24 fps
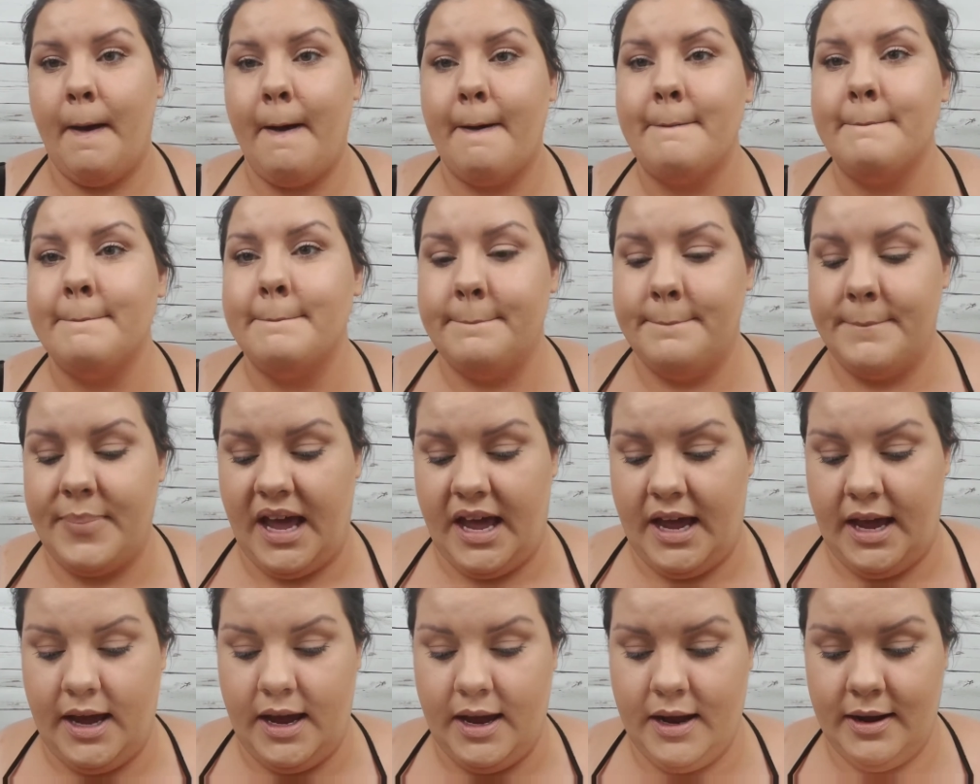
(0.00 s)

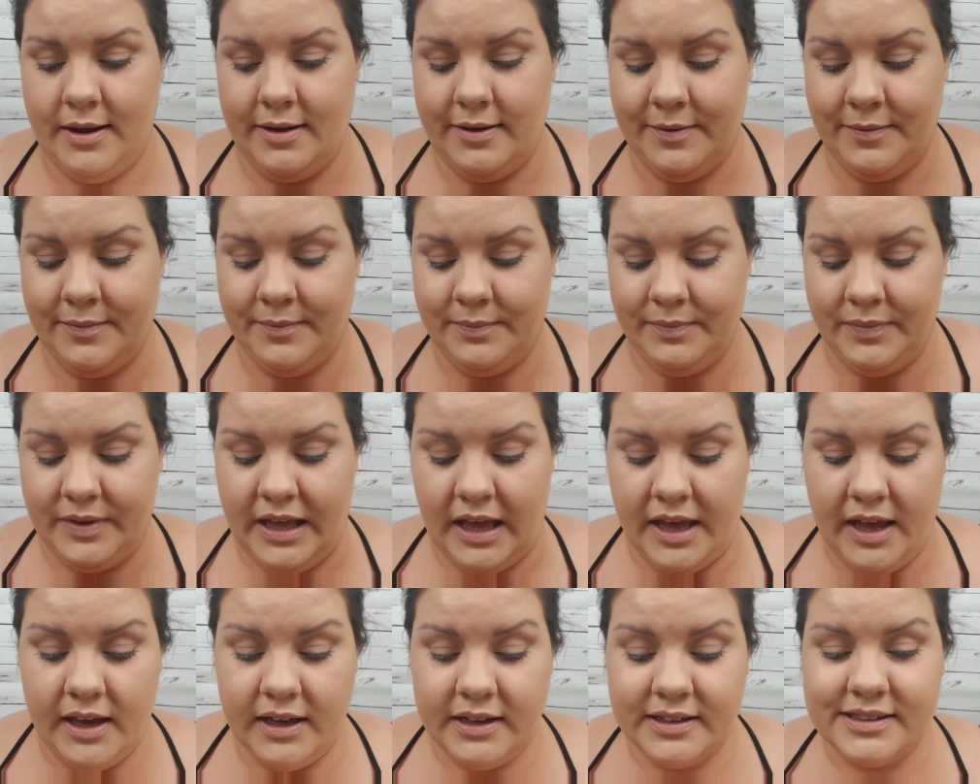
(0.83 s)
Bang.
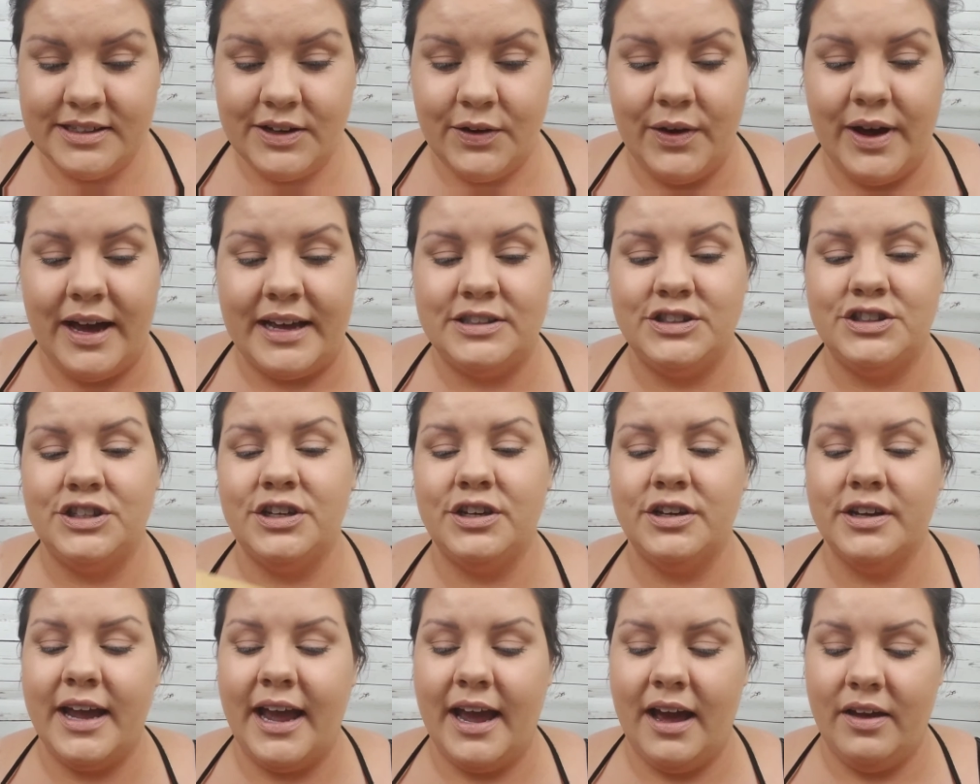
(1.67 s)
So I
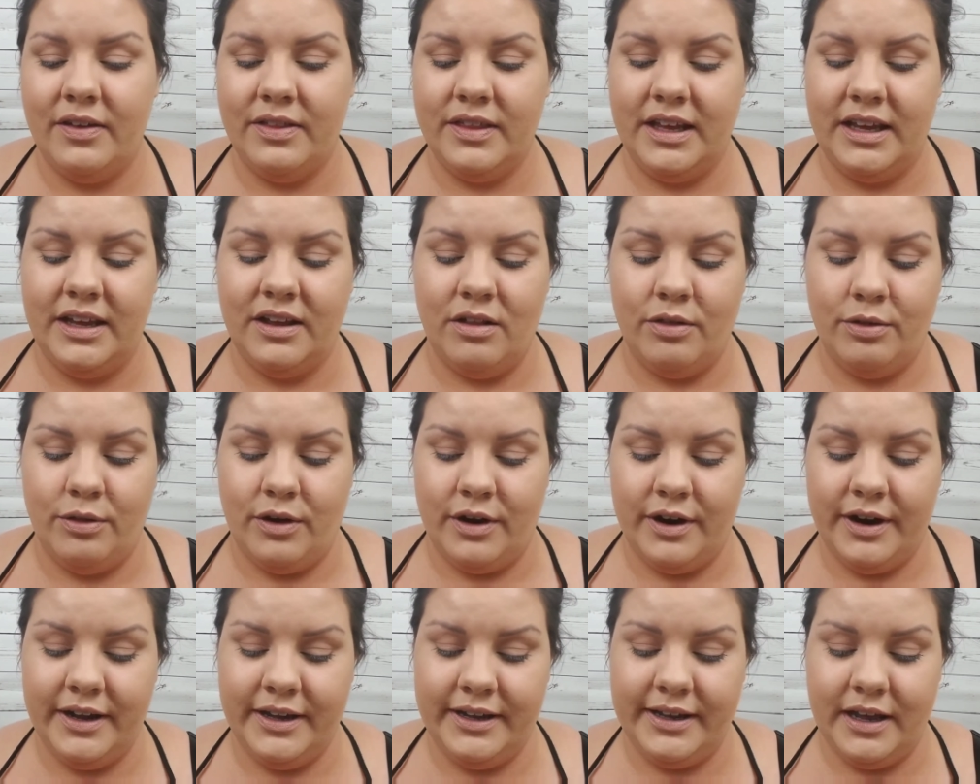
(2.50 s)
took out the
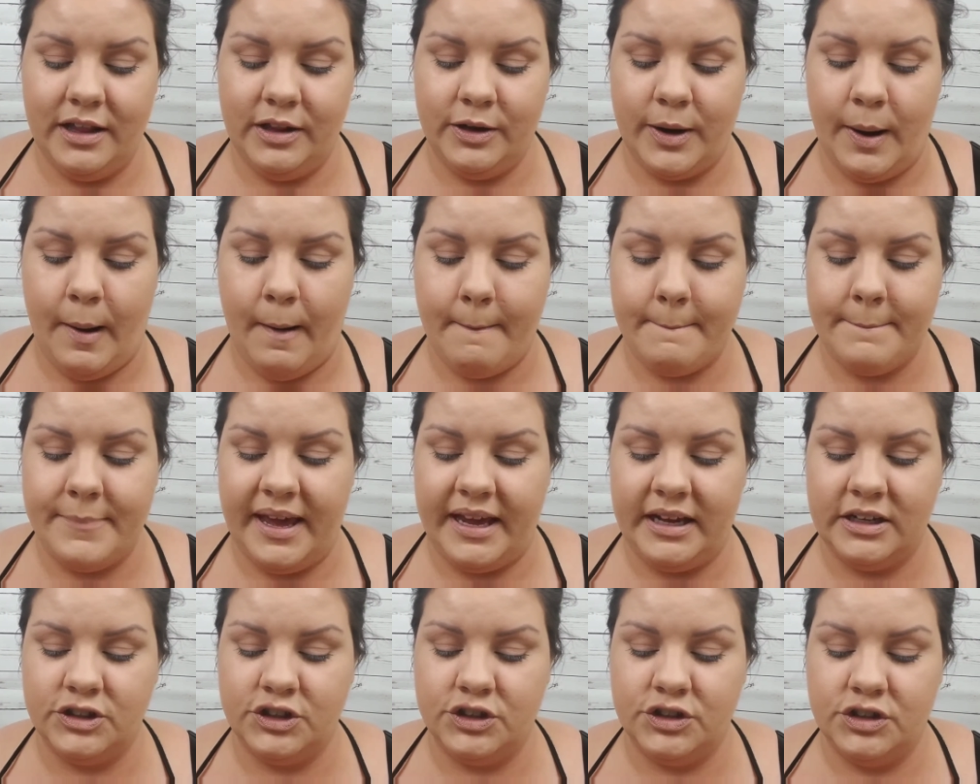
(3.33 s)
Laura Geller
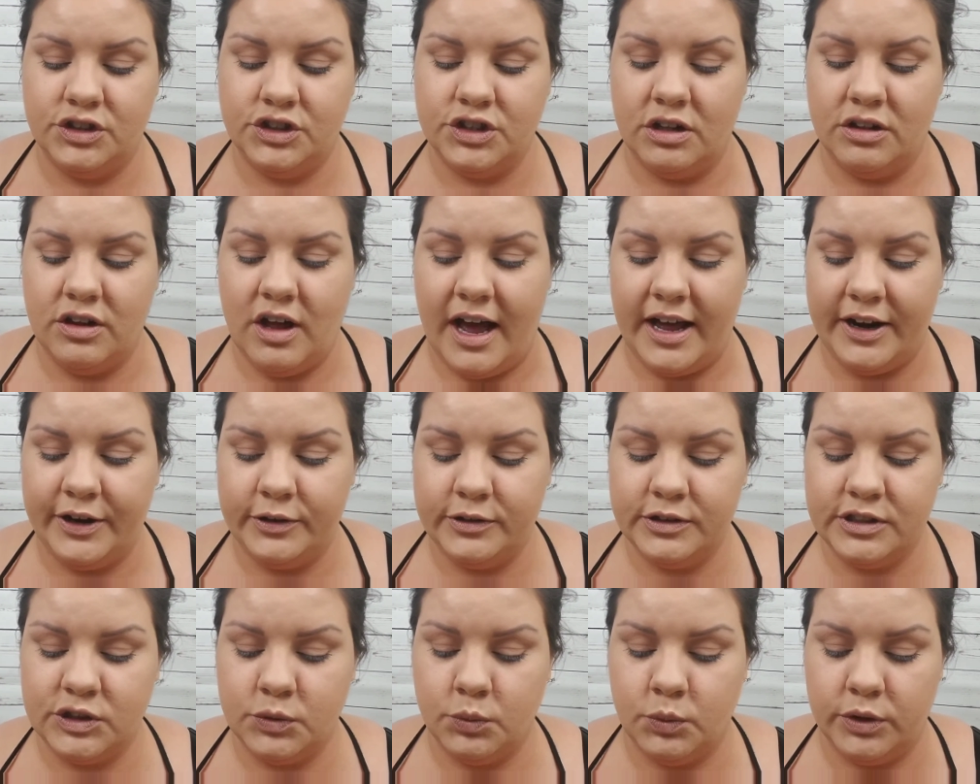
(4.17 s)
Baked Gelato
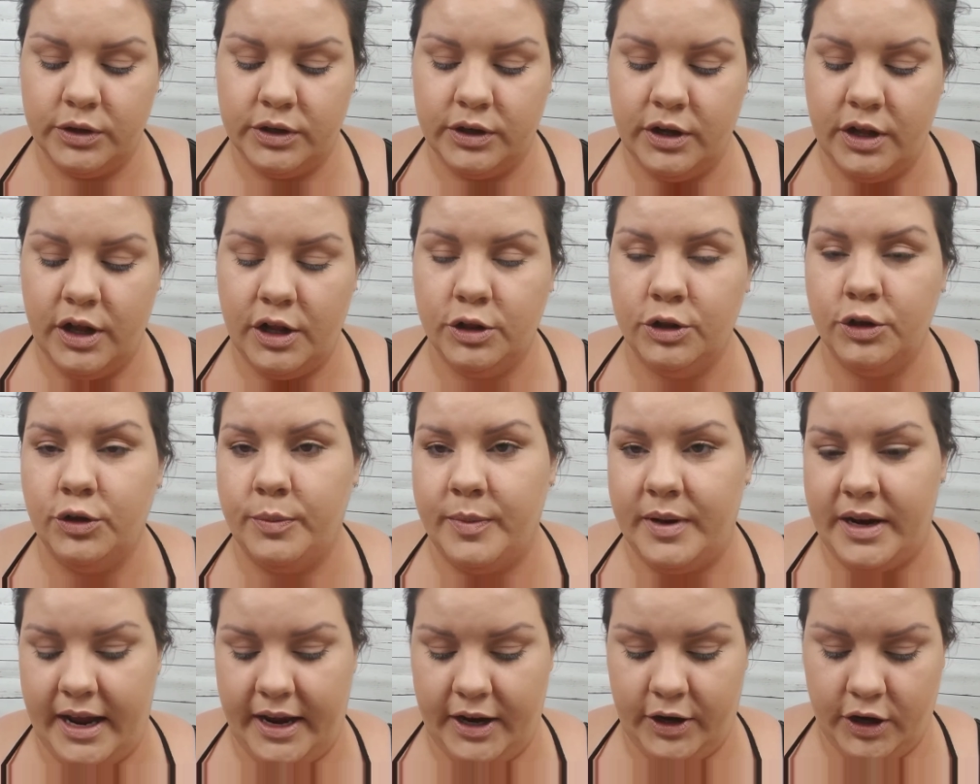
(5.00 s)
Swirl
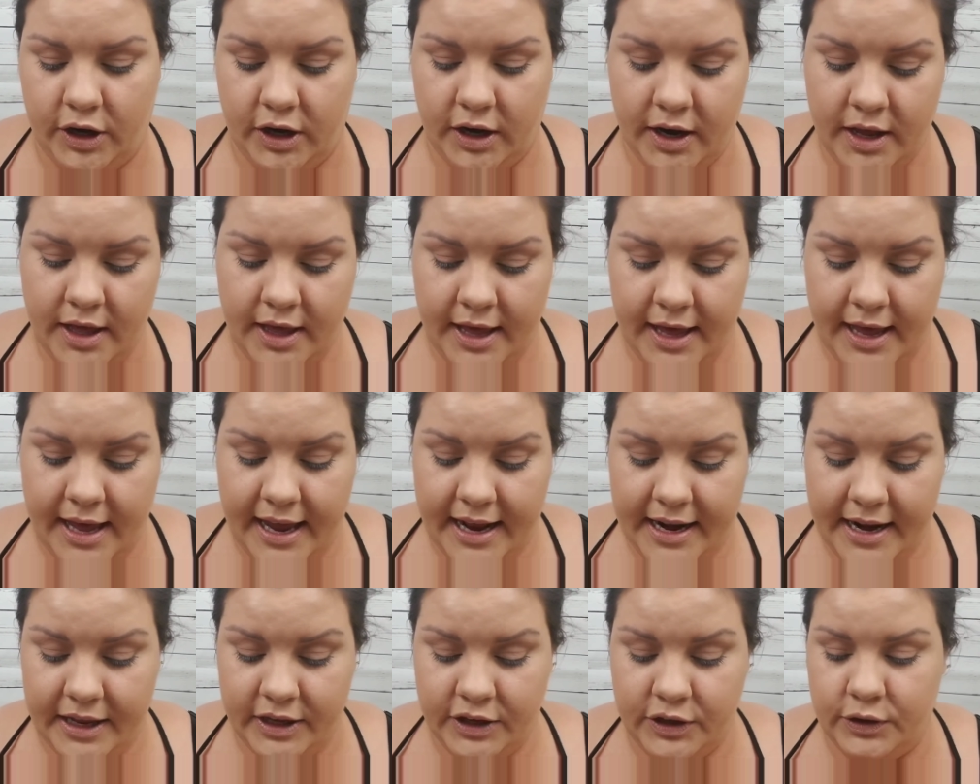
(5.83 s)
Illuminator, and
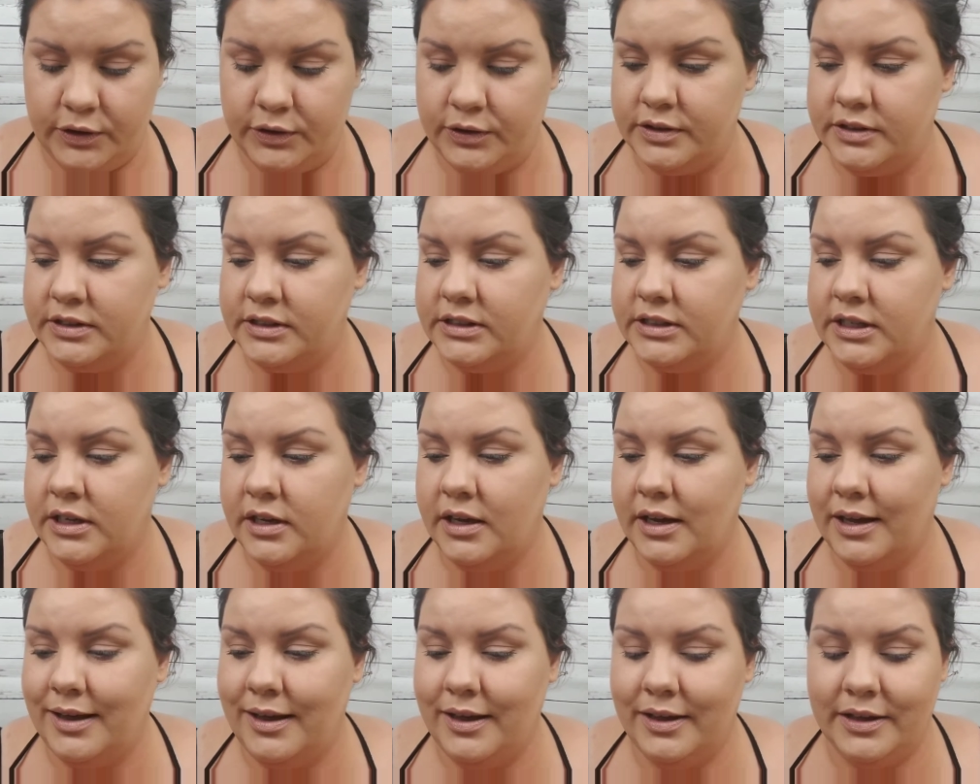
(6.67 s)
I used
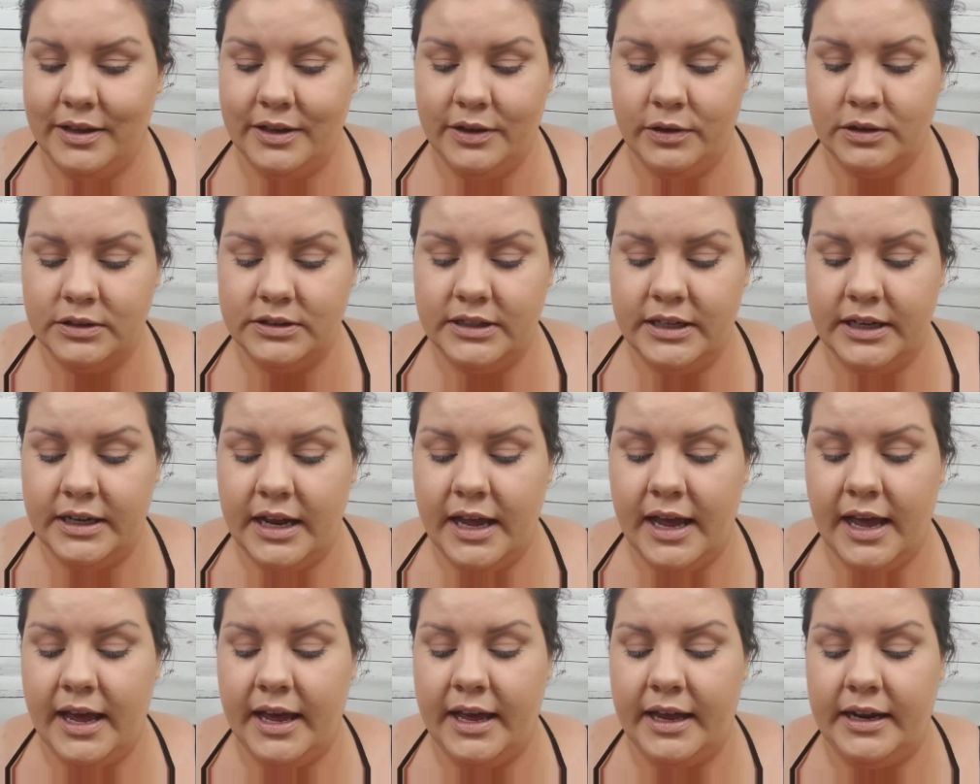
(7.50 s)
Gilded
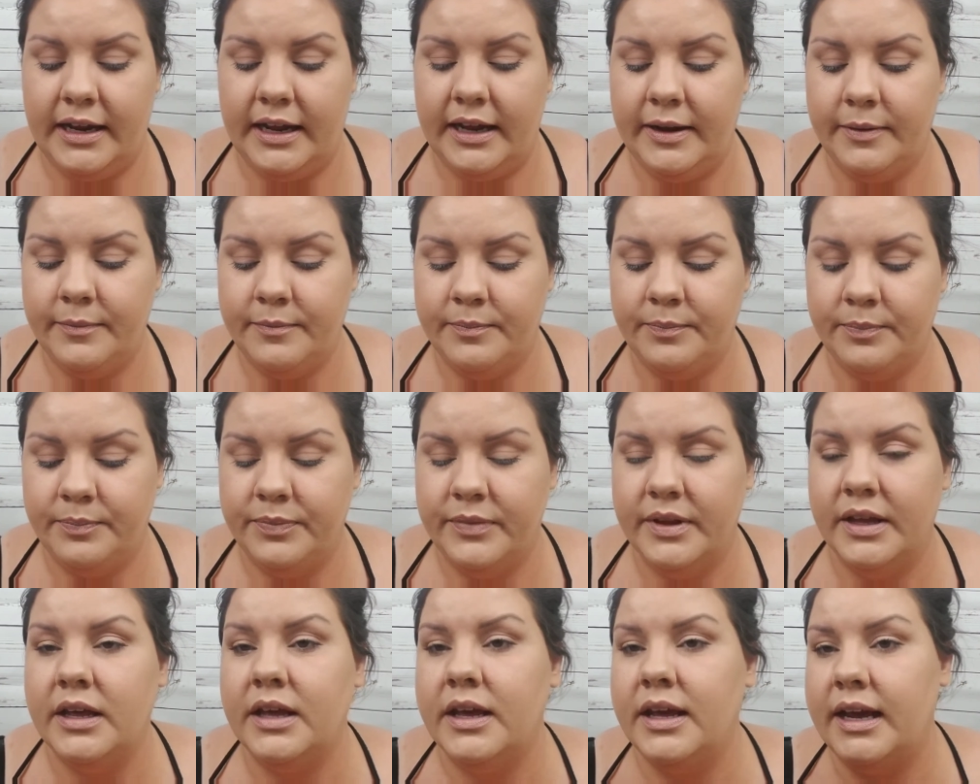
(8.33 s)
Honey
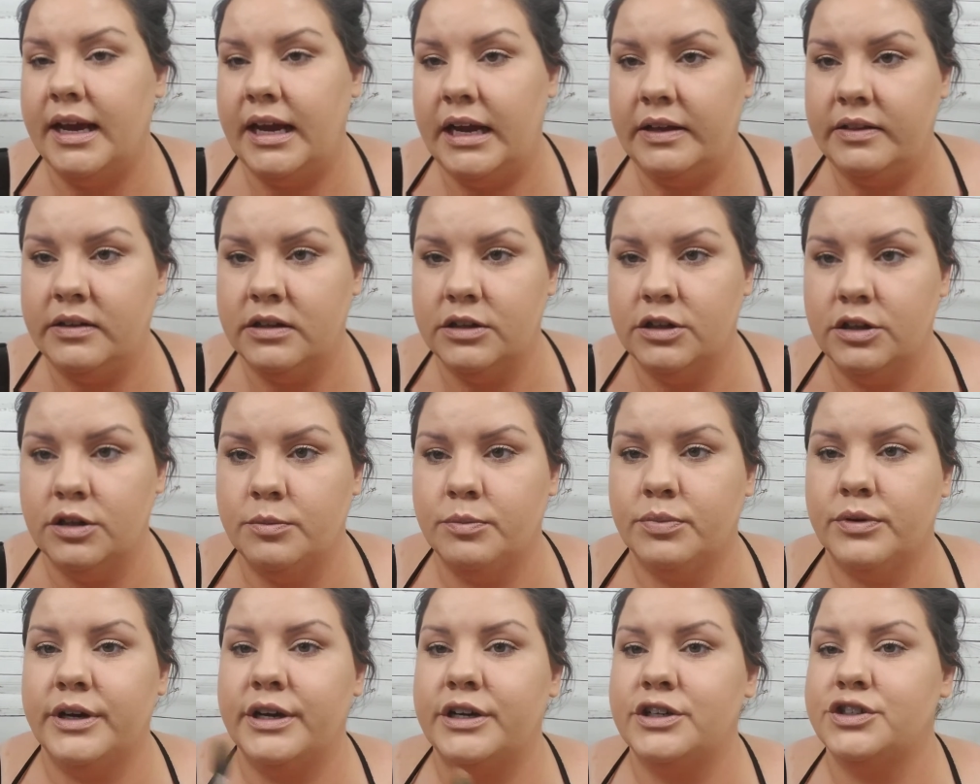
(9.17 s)
and the little
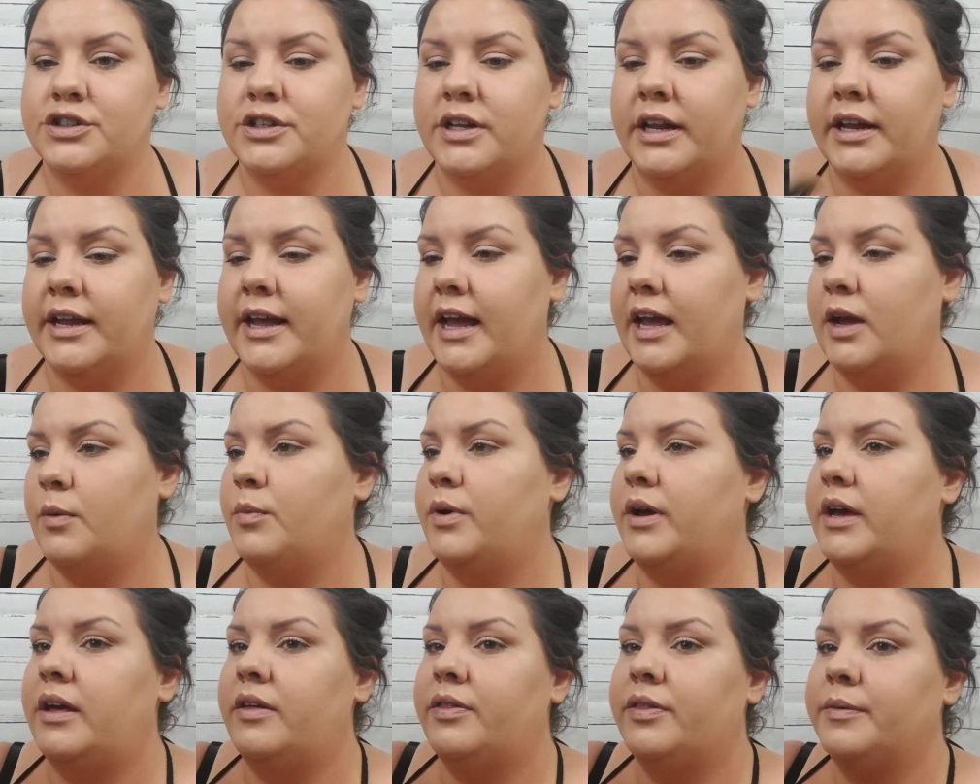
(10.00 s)
brush that it came
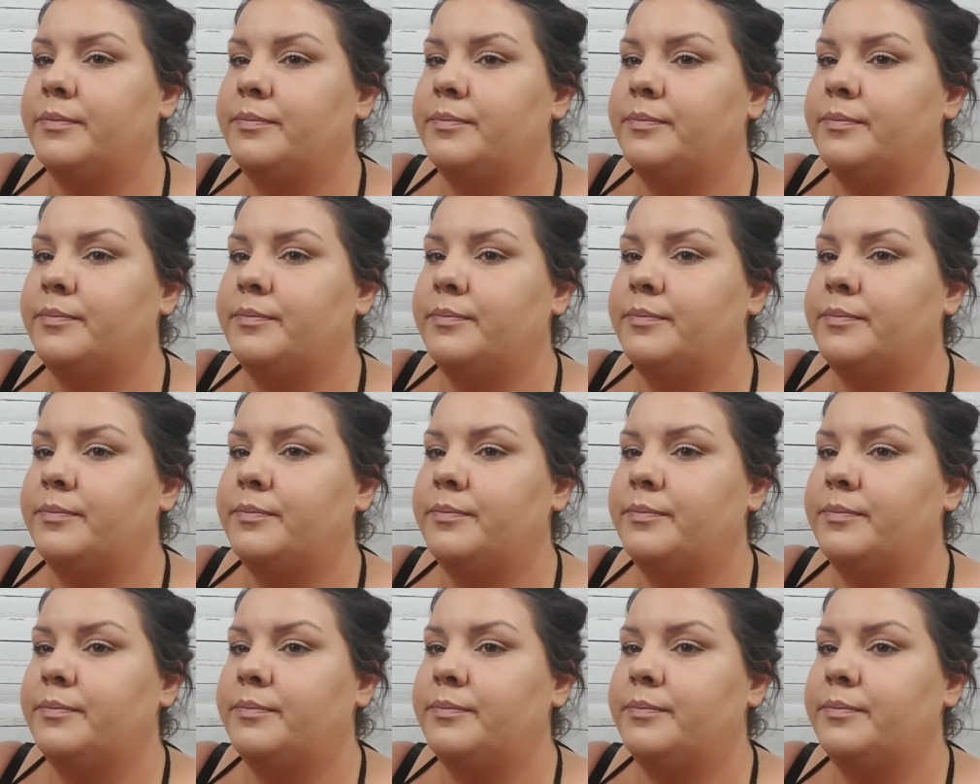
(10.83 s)
with.